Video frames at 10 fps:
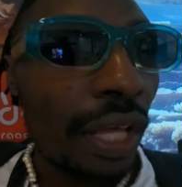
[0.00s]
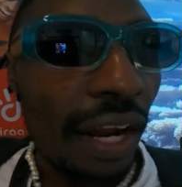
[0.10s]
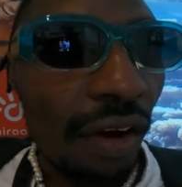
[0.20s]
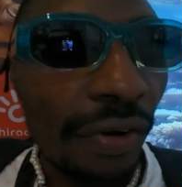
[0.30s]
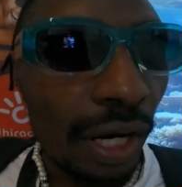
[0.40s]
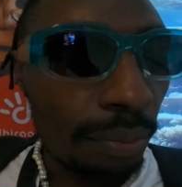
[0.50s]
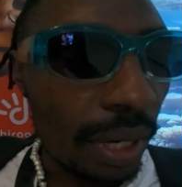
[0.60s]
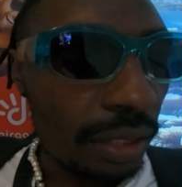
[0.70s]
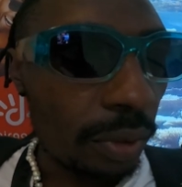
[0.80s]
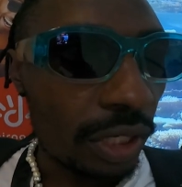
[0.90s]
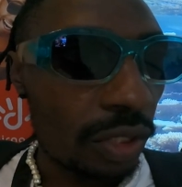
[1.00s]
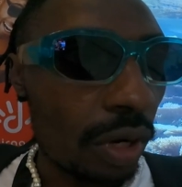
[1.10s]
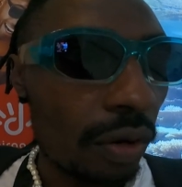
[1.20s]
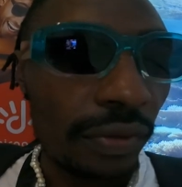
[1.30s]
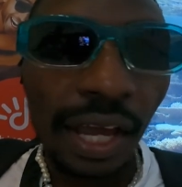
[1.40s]
with an African passport
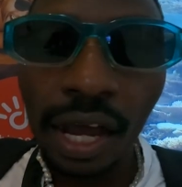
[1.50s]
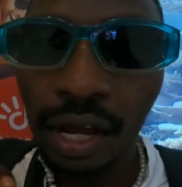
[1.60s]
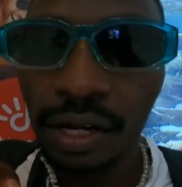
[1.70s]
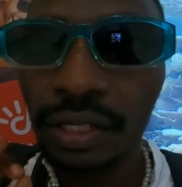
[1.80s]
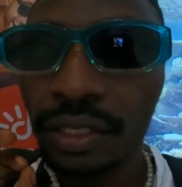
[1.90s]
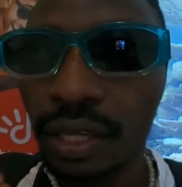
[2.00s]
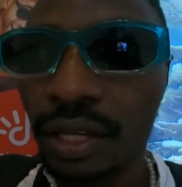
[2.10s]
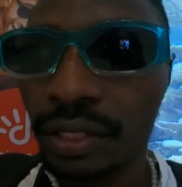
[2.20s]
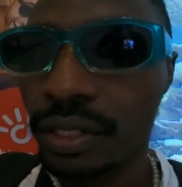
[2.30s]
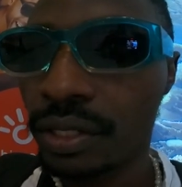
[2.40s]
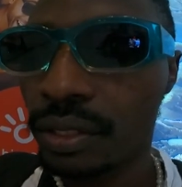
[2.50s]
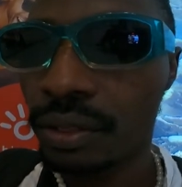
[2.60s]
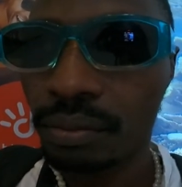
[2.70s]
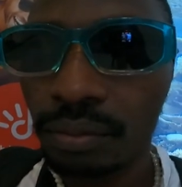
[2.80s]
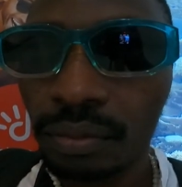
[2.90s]
is one of the hardest things
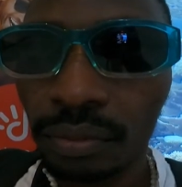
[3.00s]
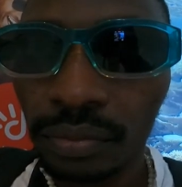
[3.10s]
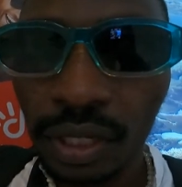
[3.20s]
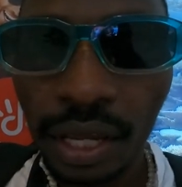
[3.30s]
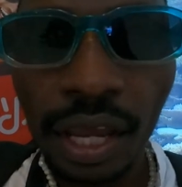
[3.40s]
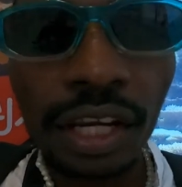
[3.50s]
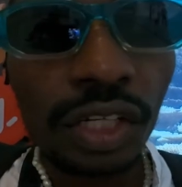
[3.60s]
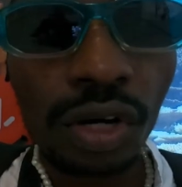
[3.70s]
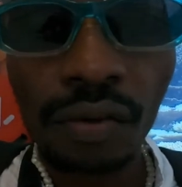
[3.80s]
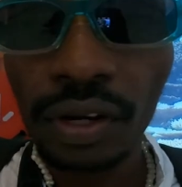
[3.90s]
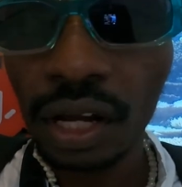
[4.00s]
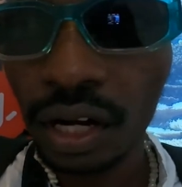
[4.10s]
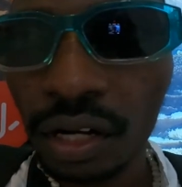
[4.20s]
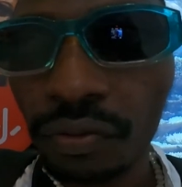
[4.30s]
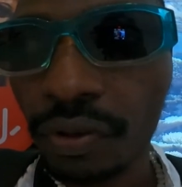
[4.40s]
any
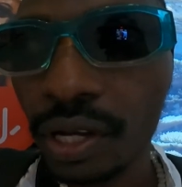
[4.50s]
traveler can